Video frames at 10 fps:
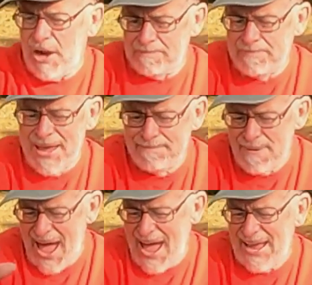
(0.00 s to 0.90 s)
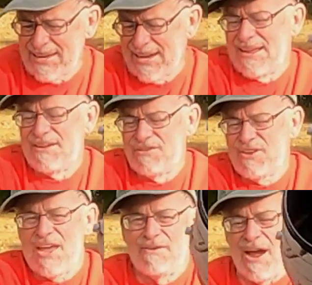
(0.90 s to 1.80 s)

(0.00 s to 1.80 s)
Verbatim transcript: on a bean bag. Say